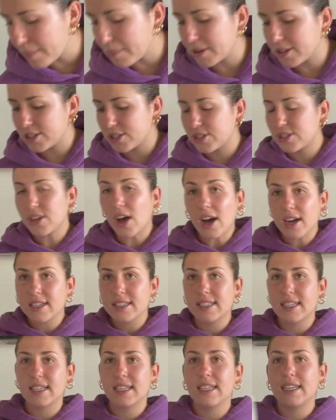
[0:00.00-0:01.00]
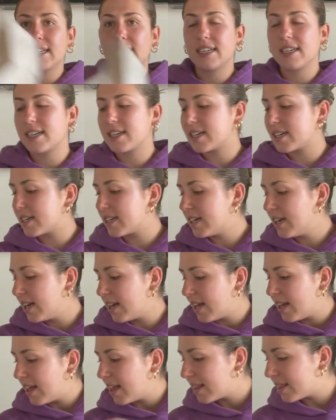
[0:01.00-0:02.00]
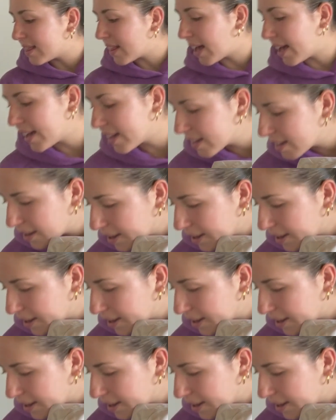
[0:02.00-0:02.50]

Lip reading: socks in here, like